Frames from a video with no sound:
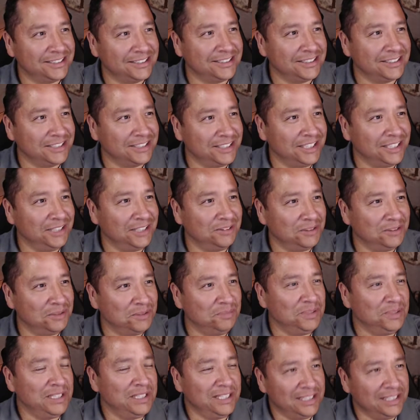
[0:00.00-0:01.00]
he would
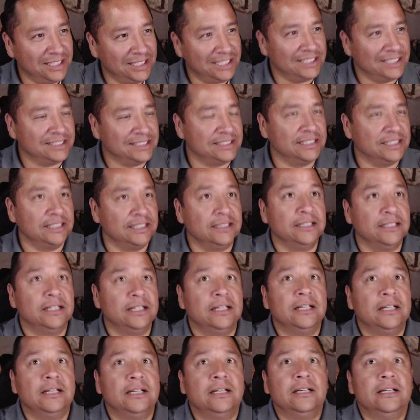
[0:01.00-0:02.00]
be this. And
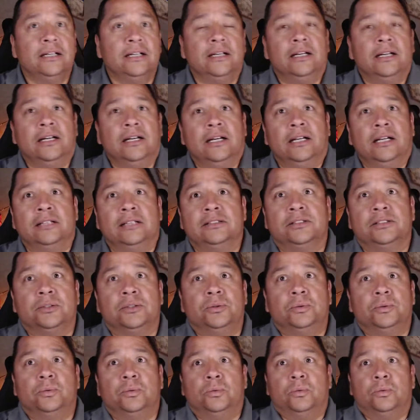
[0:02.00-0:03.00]
And
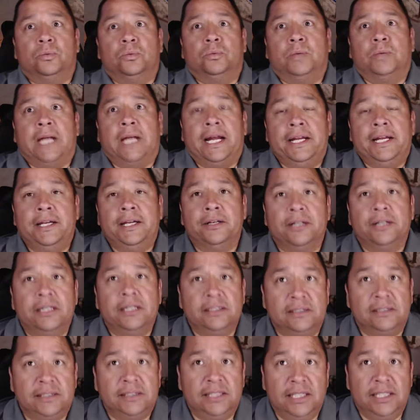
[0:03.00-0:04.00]
so when I hear
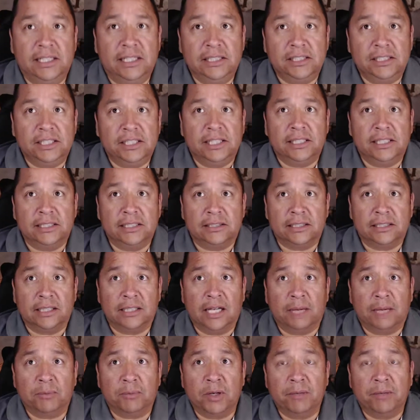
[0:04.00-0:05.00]
his teachings and
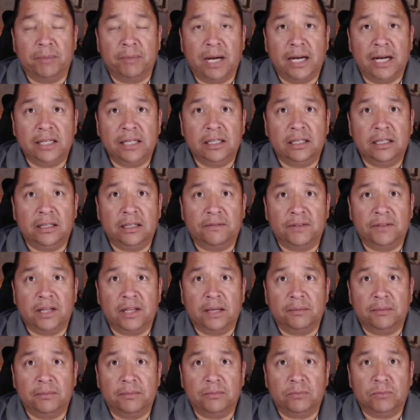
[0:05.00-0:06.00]
I'm reminded of
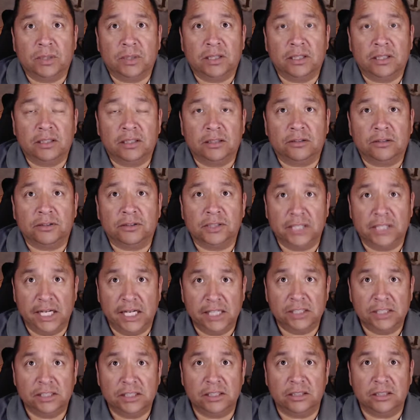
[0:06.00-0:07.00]
them within
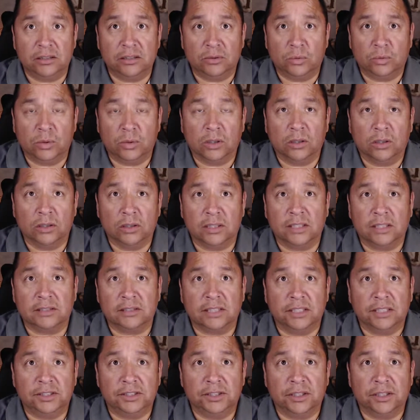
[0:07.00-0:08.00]
creation in the world as I
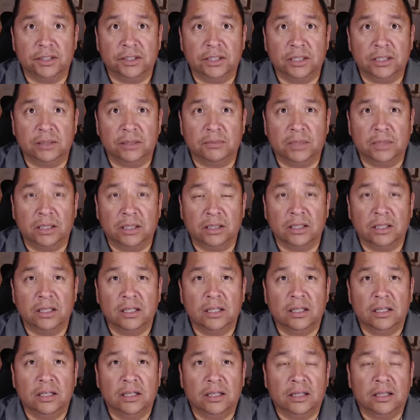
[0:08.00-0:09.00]
journey among
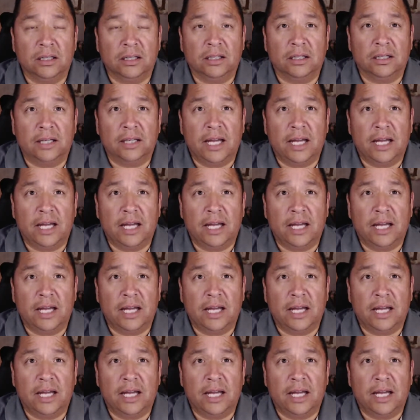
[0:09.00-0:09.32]
the